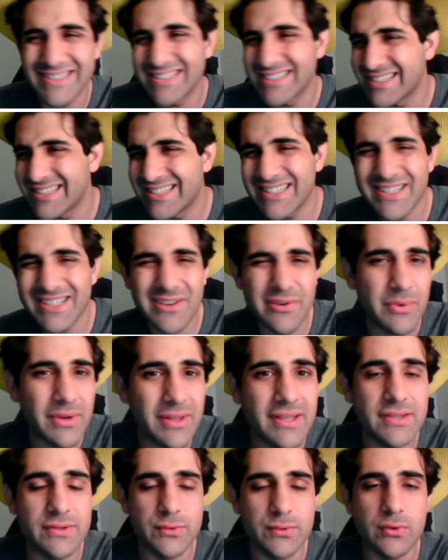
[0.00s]
didn't
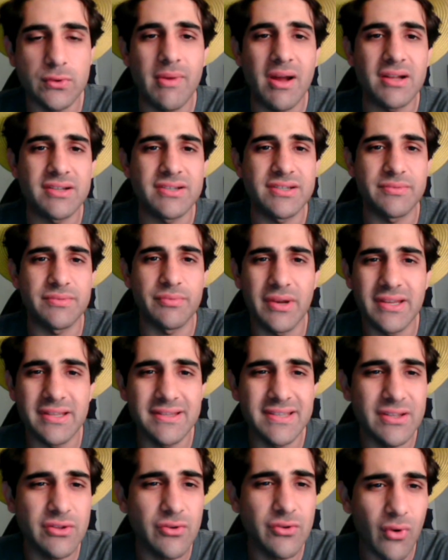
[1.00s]
really do much. When he
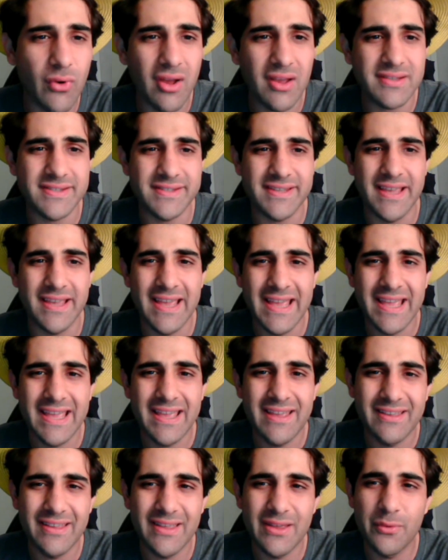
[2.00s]
did cross,
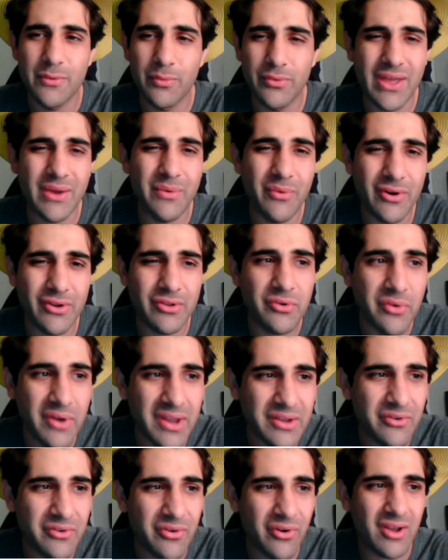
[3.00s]
they weren't
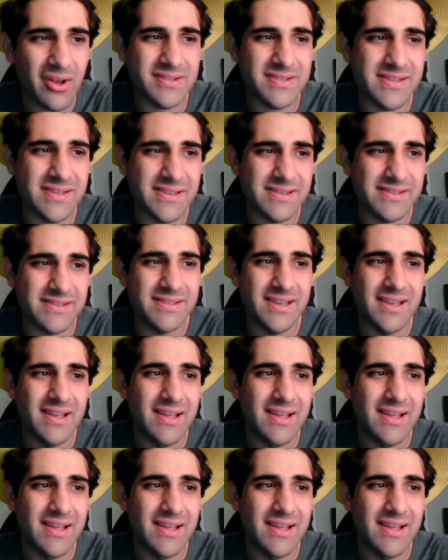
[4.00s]
great crosses.